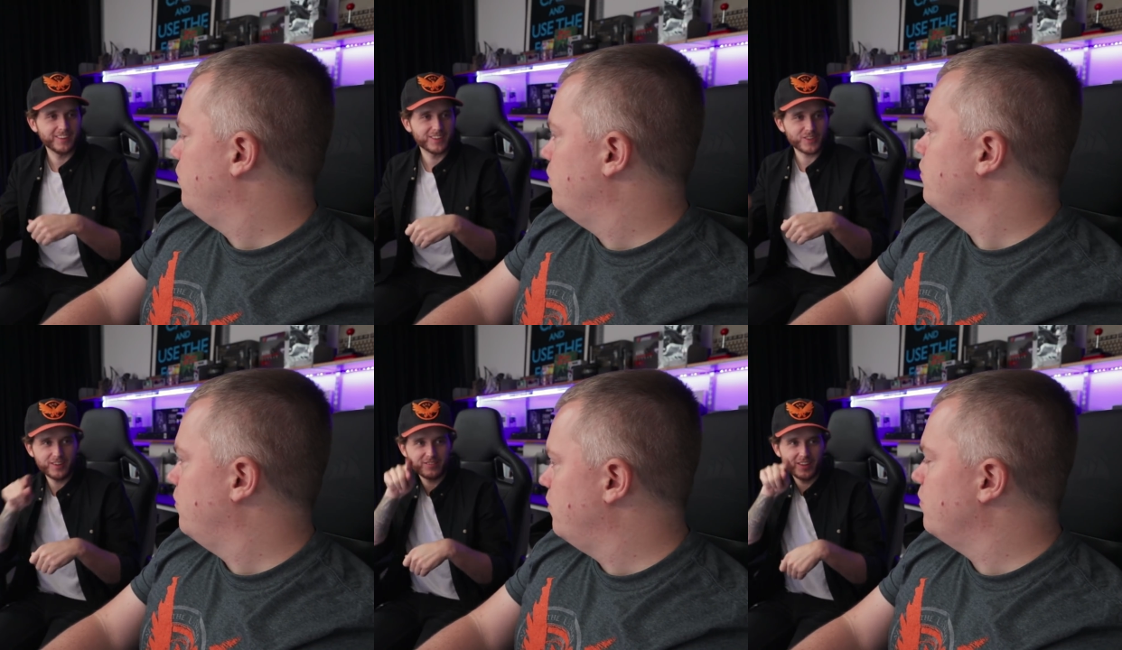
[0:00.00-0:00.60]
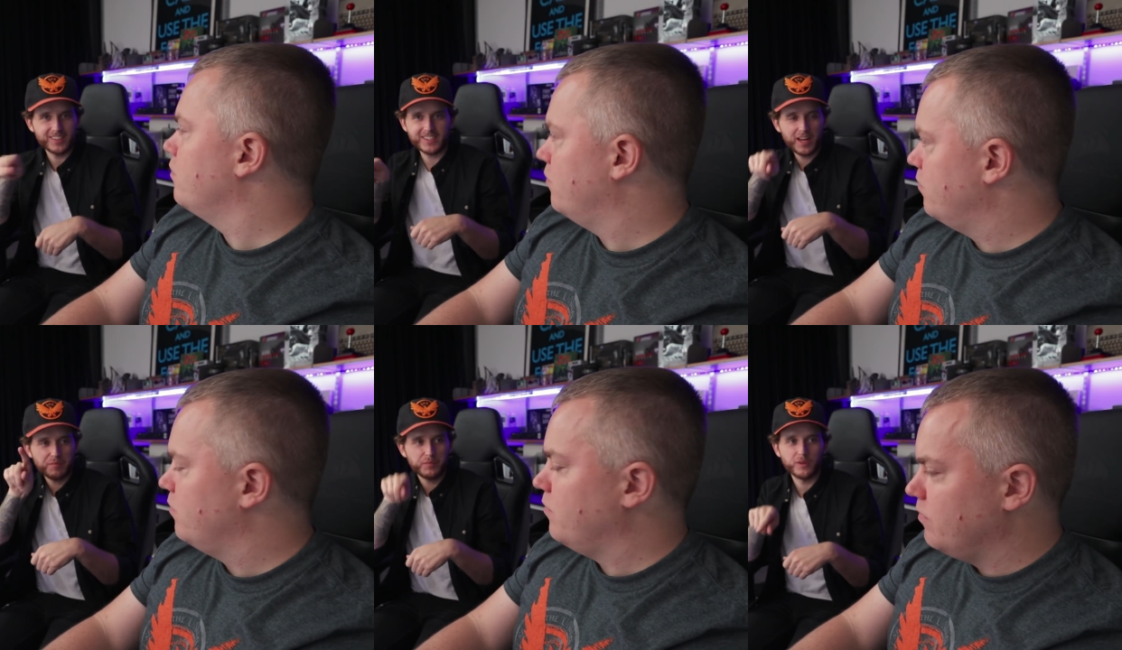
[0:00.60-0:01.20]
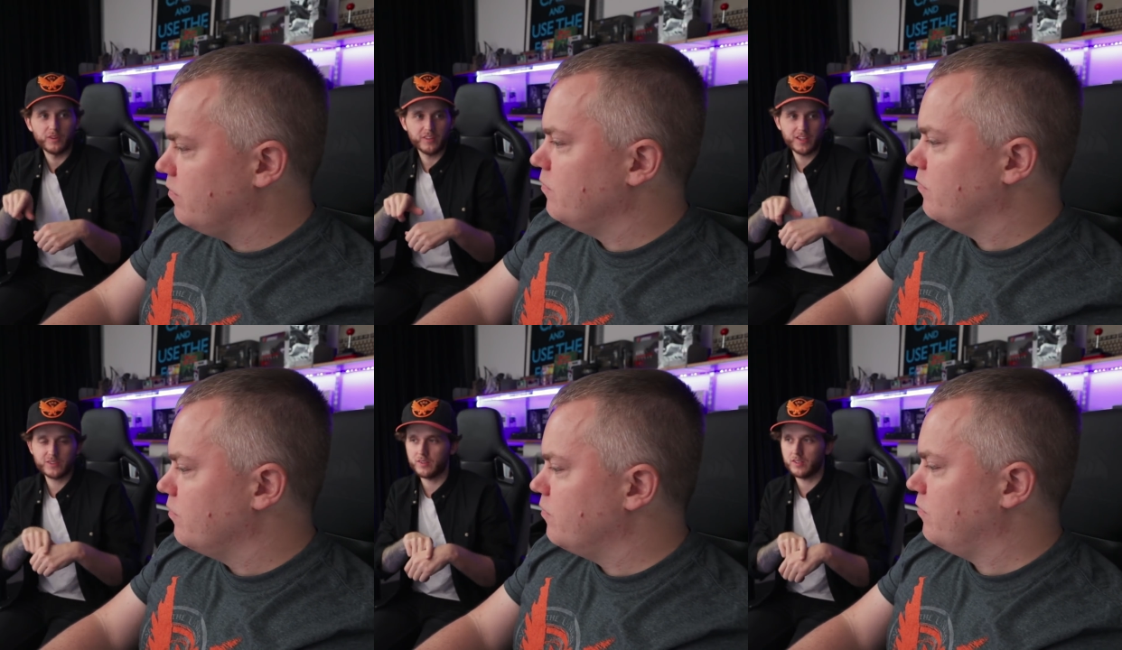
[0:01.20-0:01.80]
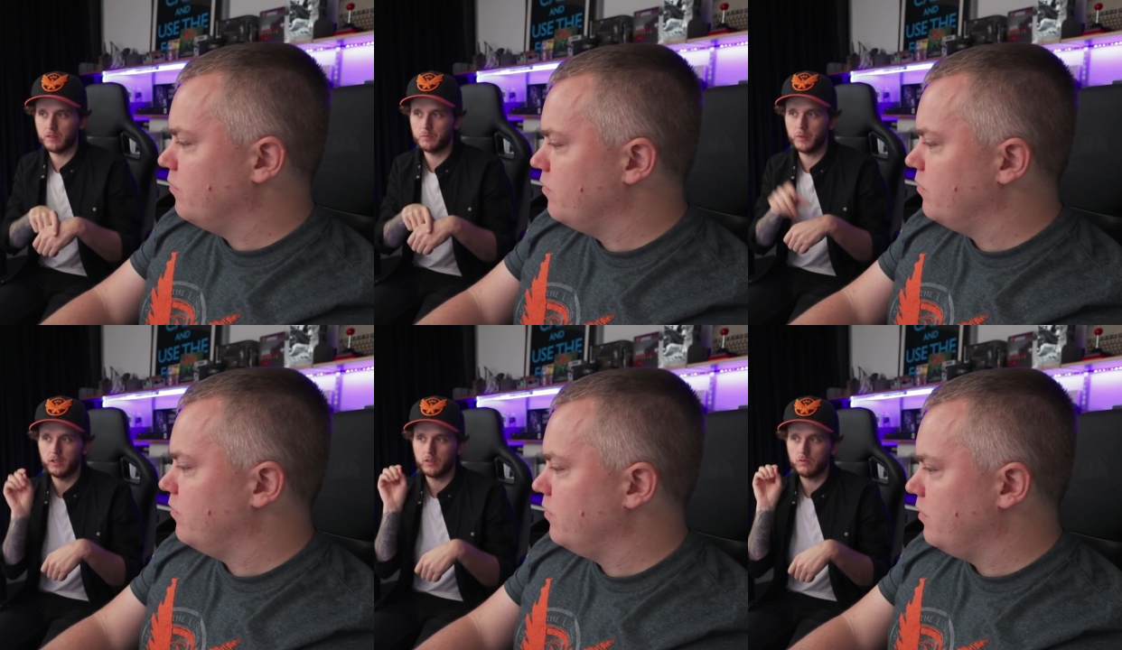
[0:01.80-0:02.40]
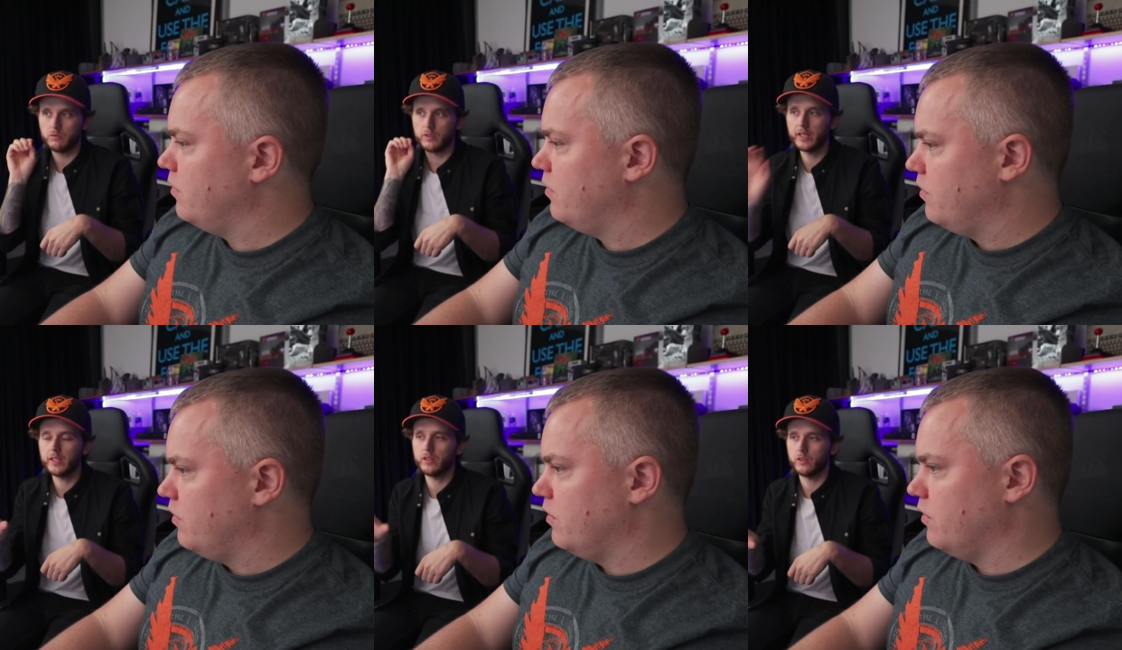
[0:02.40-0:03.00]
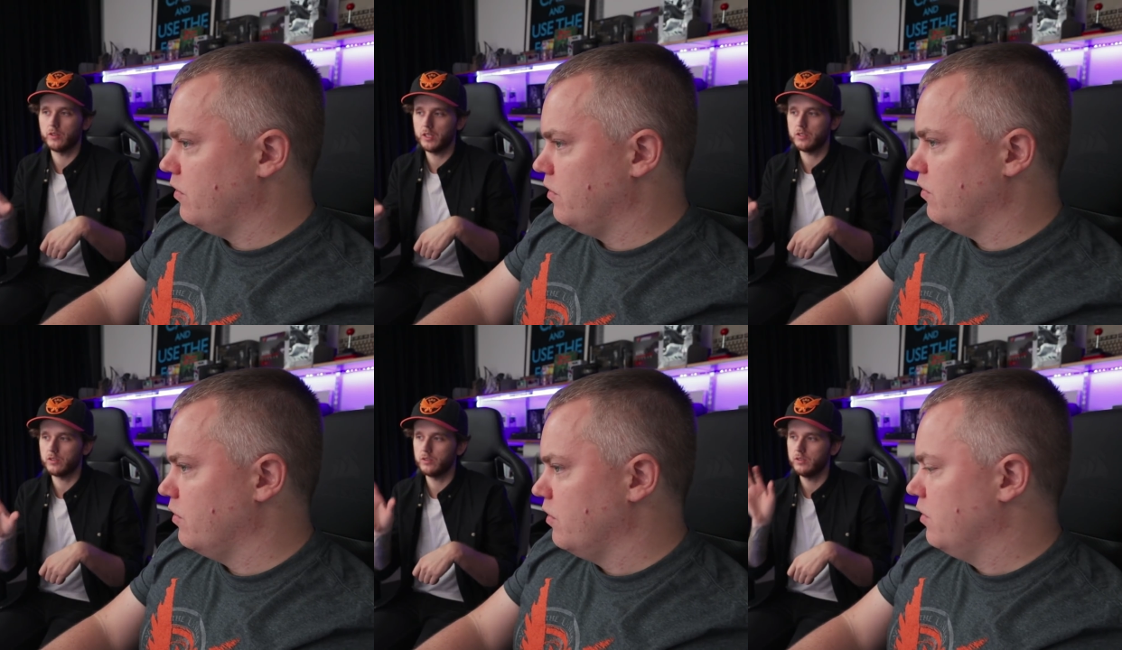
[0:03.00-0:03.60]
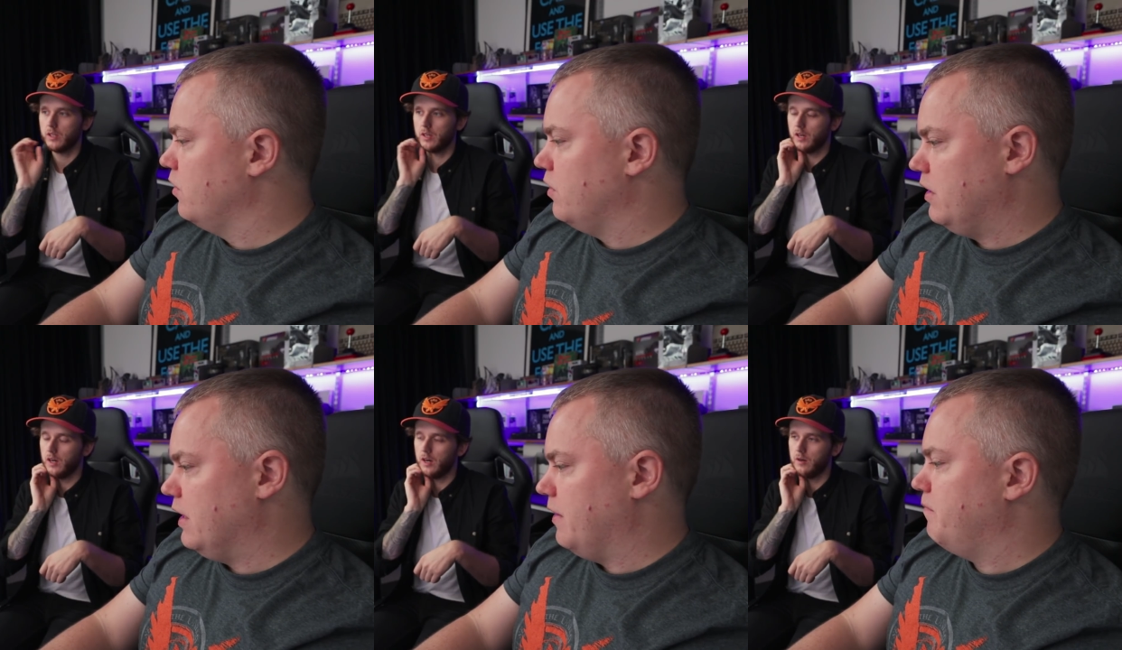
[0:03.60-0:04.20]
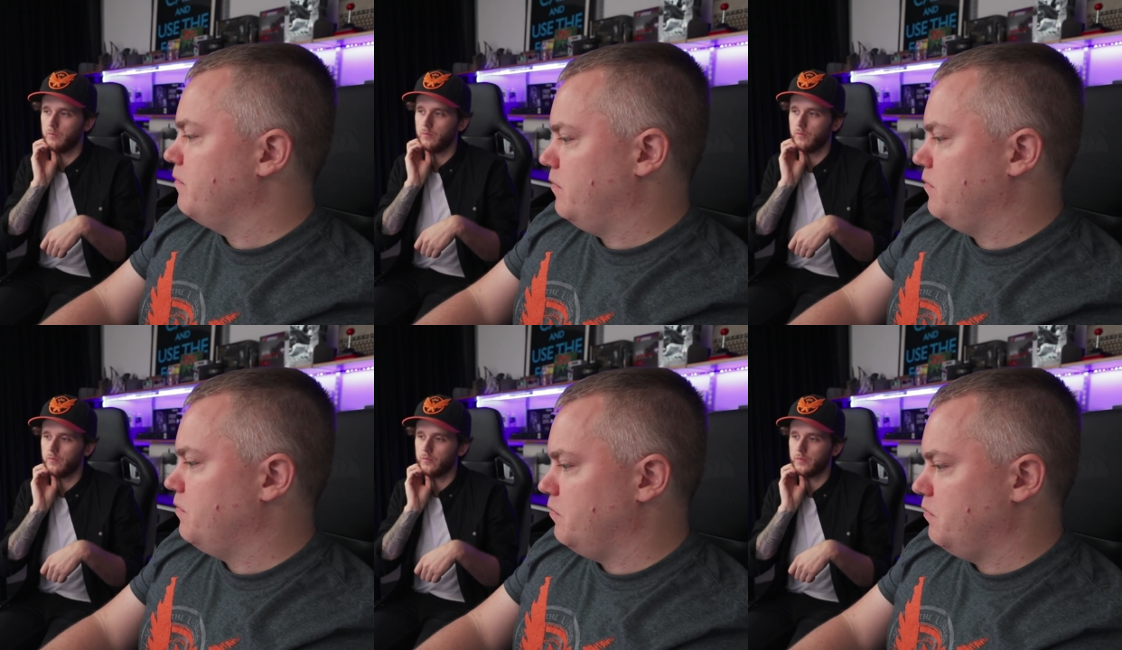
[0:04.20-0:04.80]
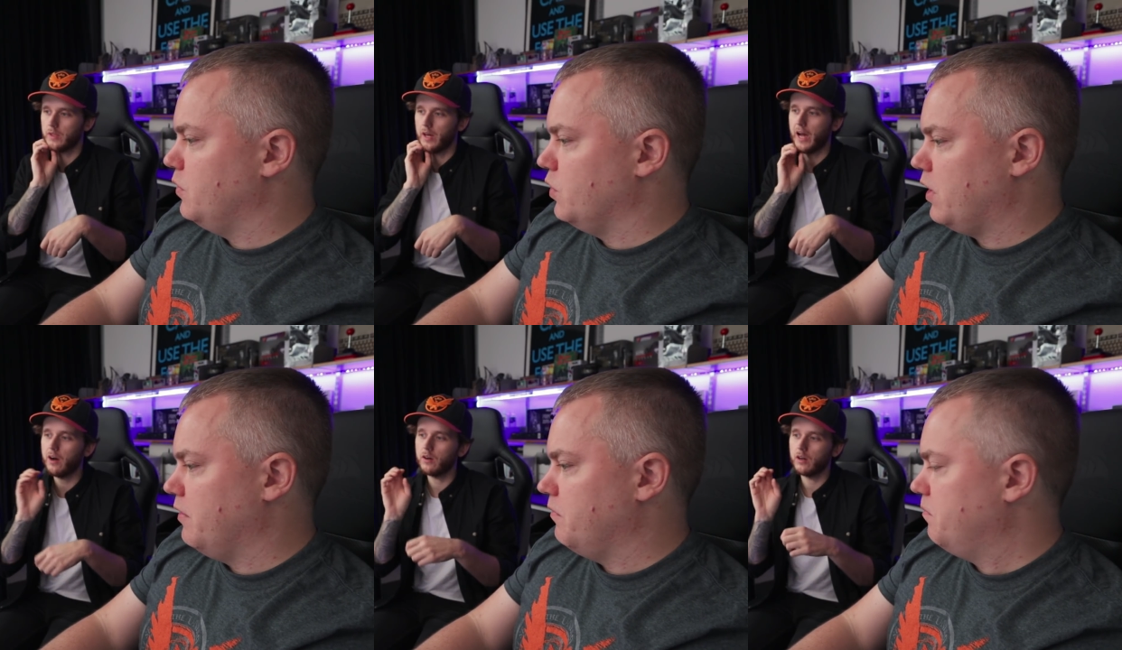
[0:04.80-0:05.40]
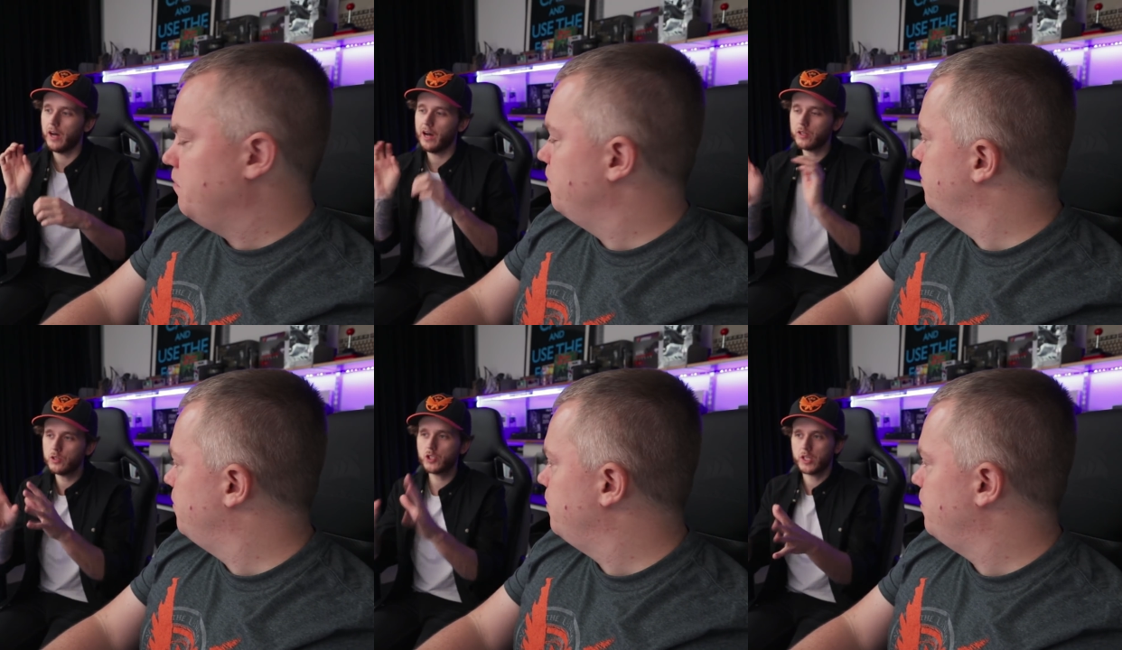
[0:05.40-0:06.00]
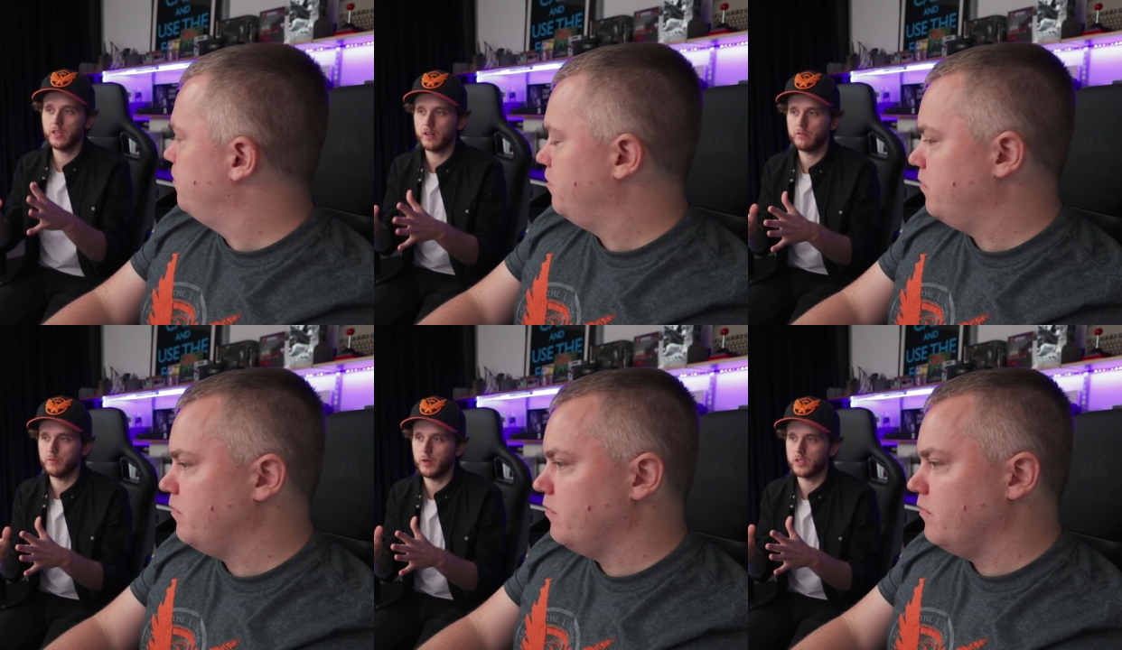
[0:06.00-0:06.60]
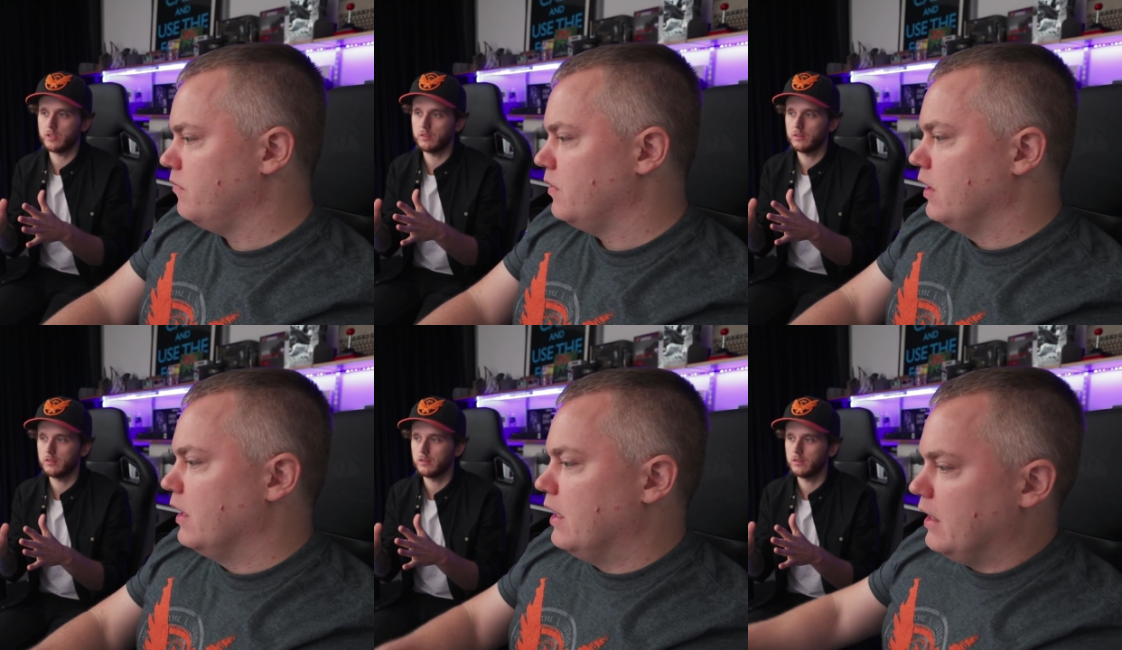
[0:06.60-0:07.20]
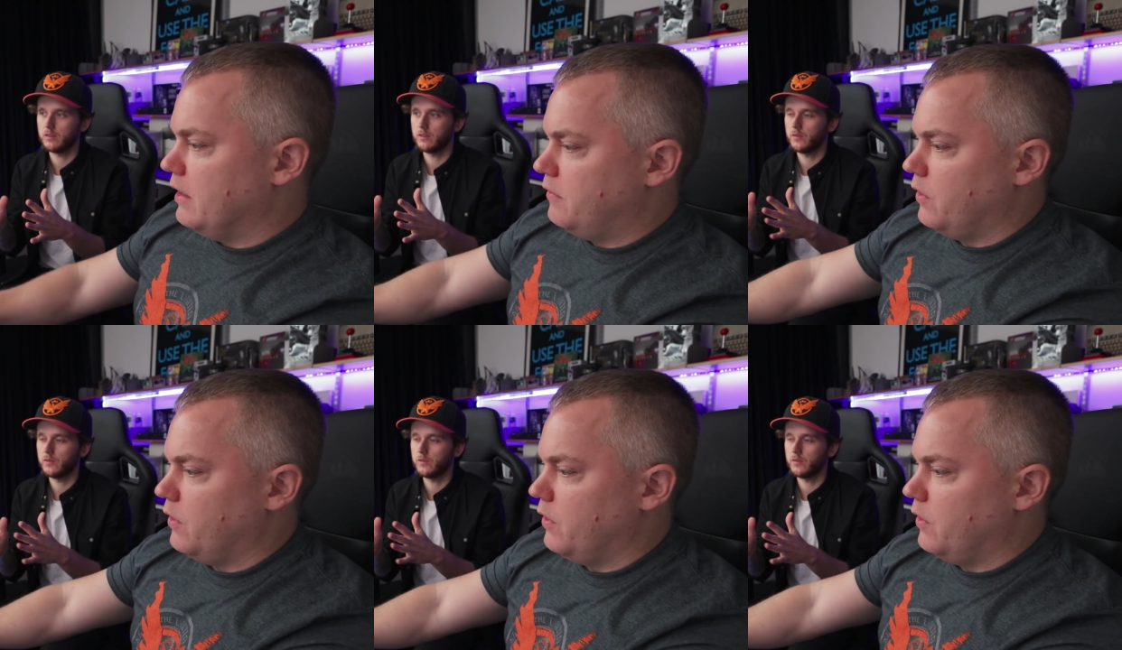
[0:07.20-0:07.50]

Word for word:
Speaker 1: try and find a stamp or, or that sort of thing, but you really don't need to.
Speaker 2: Yeah, um, you can. How,
Speaker 1: how can you share that information?
Speaker 2: So